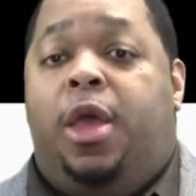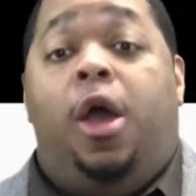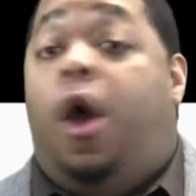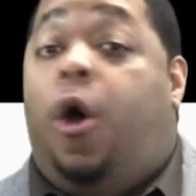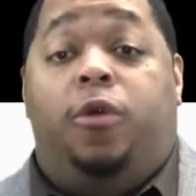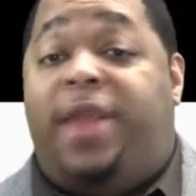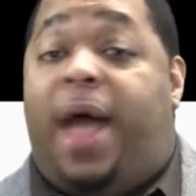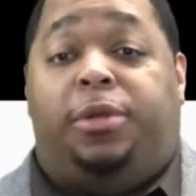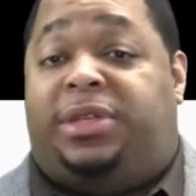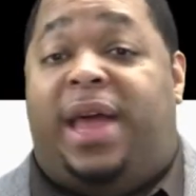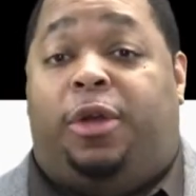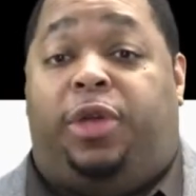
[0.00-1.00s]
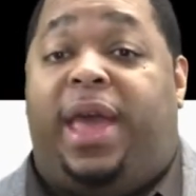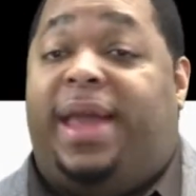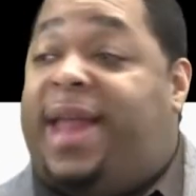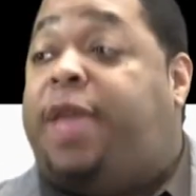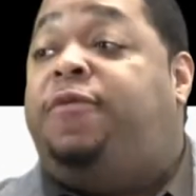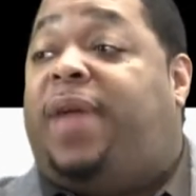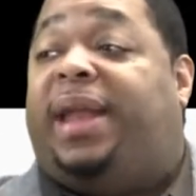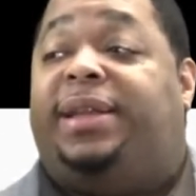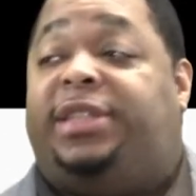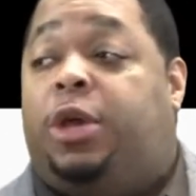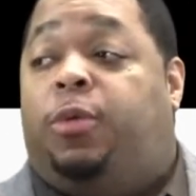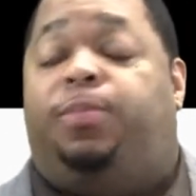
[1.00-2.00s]
Oh, now it's not okay. Now you've got to
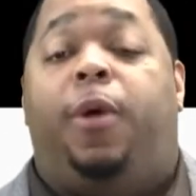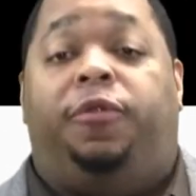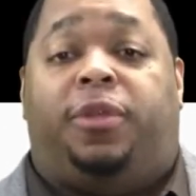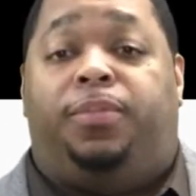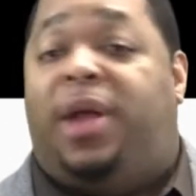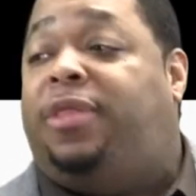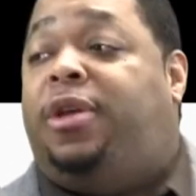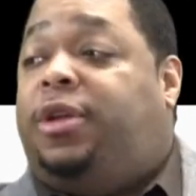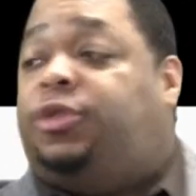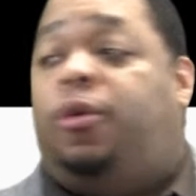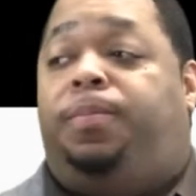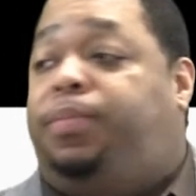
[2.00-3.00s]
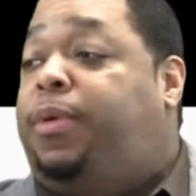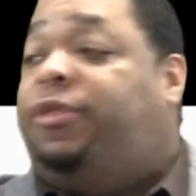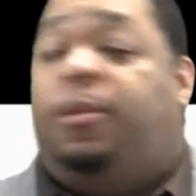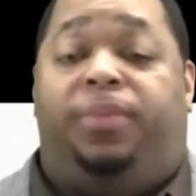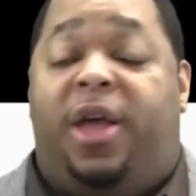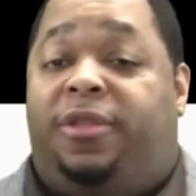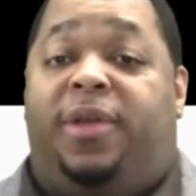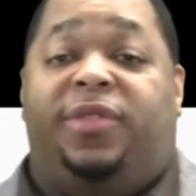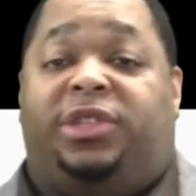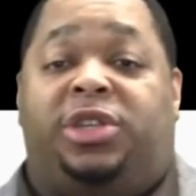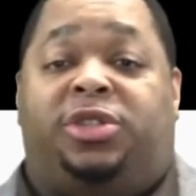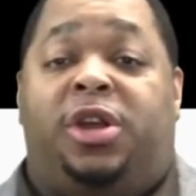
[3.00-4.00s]
deal with both the brothers or the brother and the
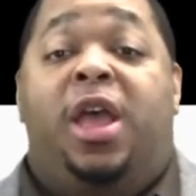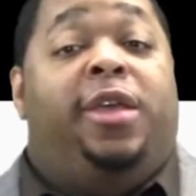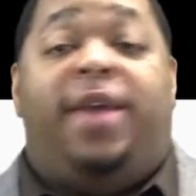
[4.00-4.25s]
sister.